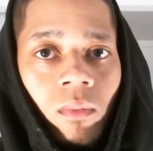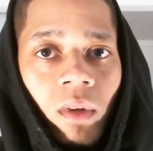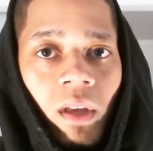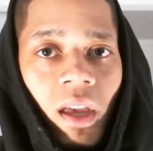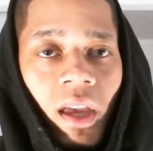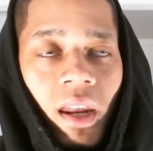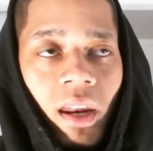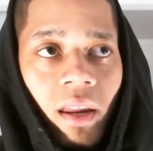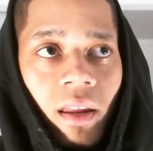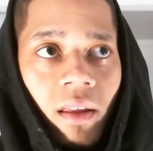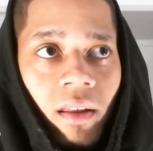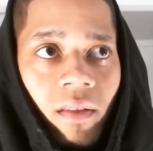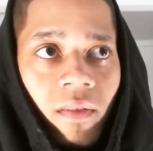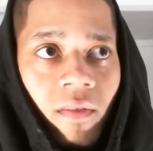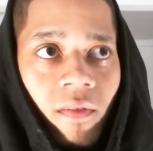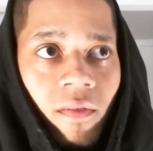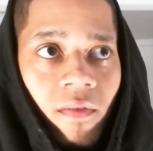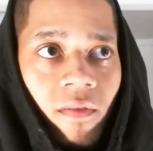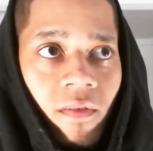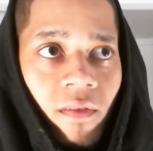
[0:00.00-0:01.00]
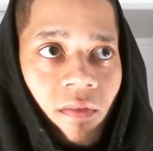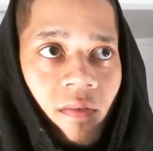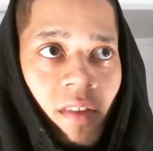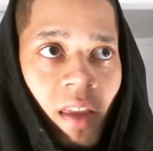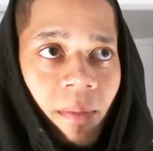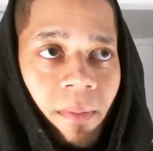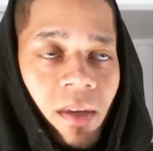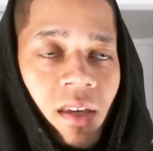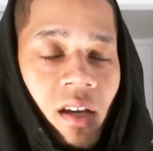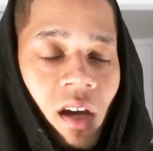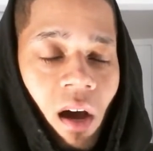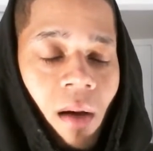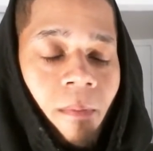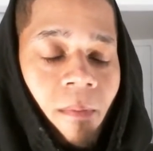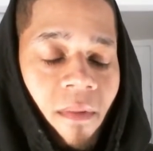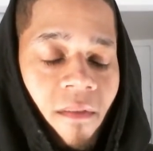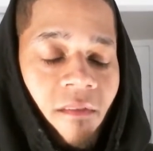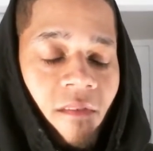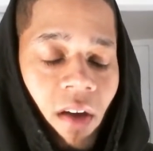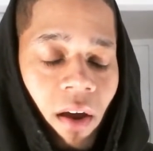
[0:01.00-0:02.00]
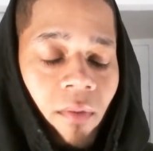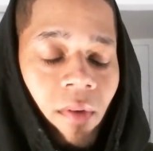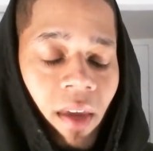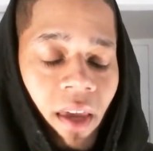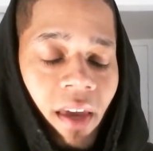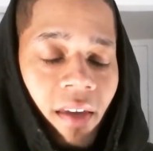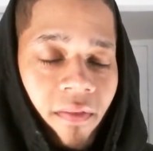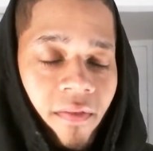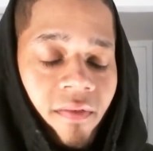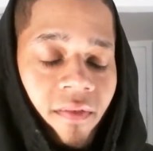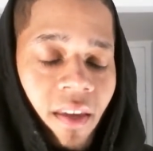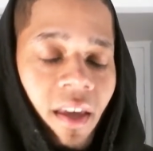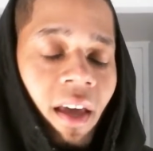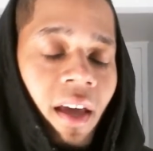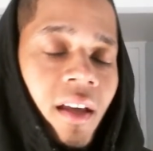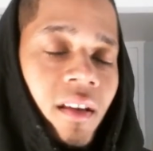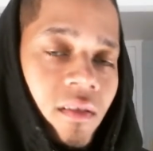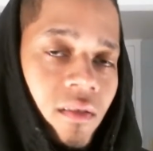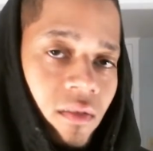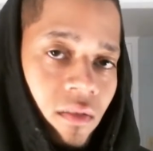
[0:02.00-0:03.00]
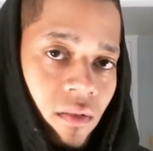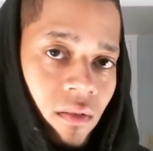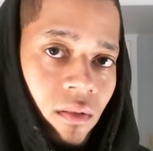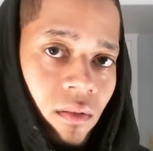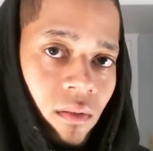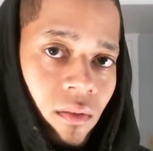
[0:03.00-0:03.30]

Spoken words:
And they become very intense